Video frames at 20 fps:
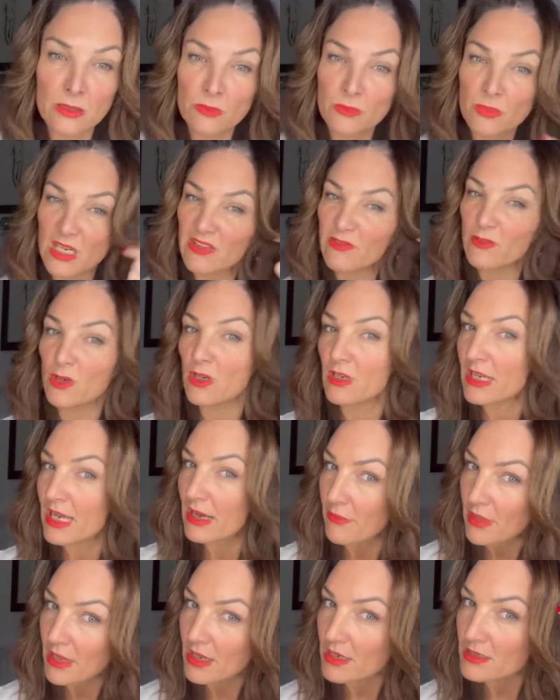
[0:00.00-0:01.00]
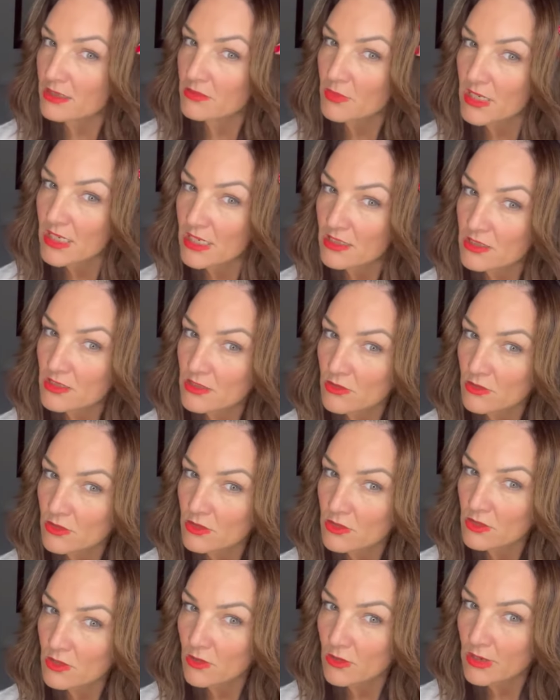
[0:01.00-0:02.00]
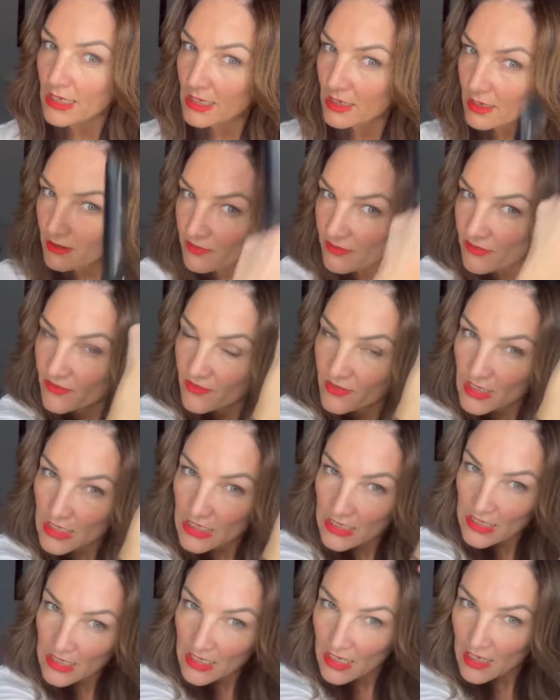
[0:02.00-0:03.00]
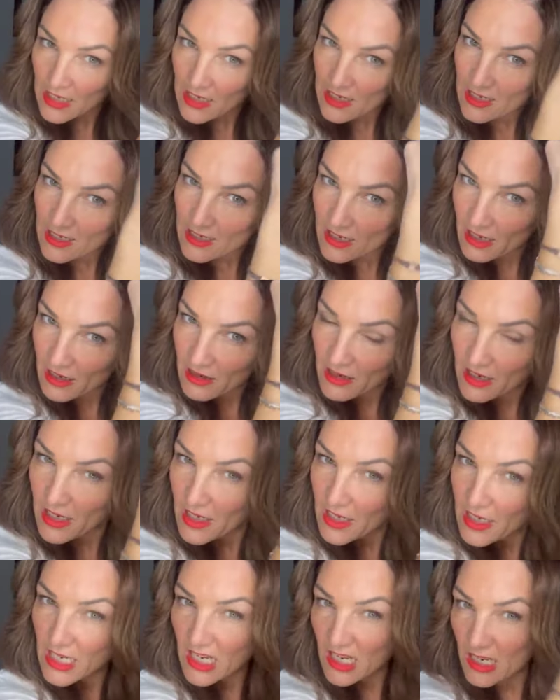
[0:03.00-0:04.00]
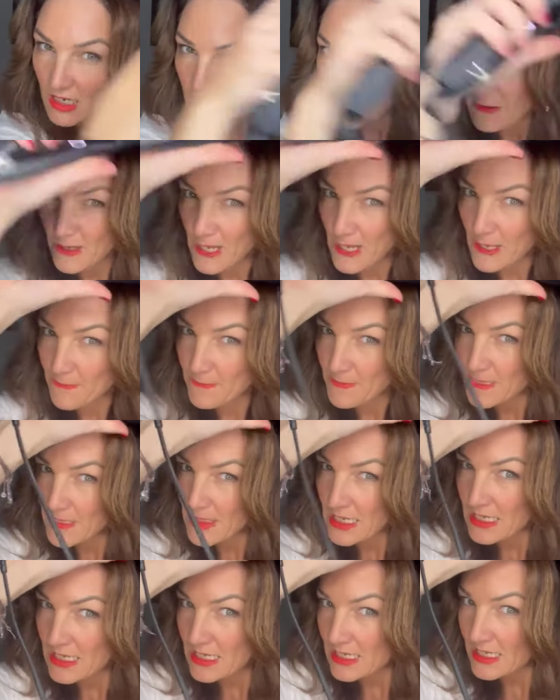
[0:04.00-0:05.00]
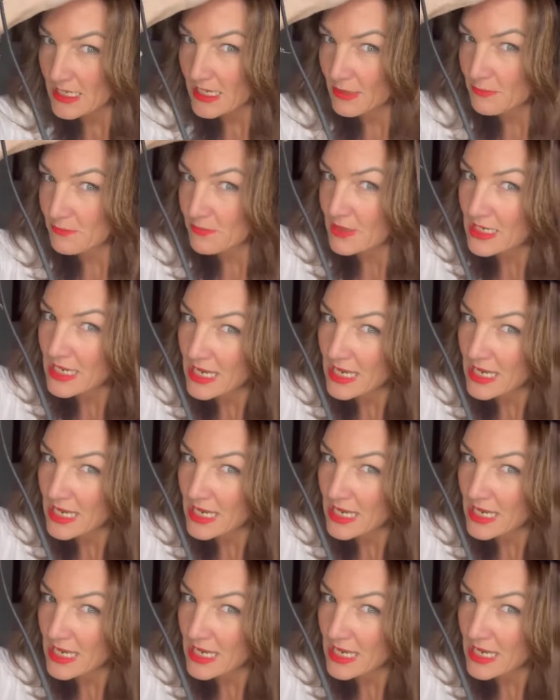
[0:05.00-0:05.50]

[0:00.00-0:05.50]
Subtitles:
But I haven't got an out there because my hair's not long enough. Again here, clamp,